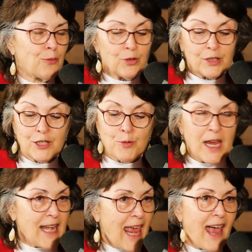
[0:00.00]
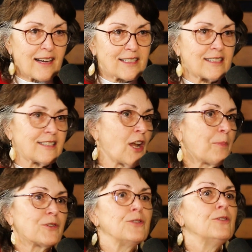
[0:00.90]
really create access and
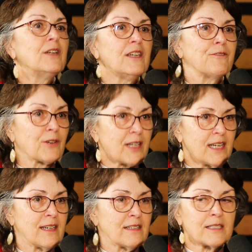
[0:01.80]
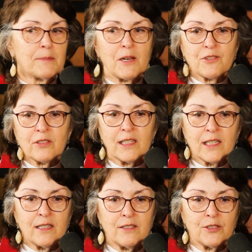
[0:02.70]
opportunity for kids, especially
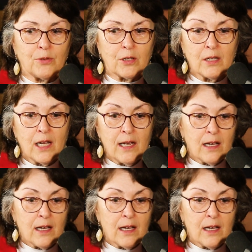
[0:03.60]
kids who are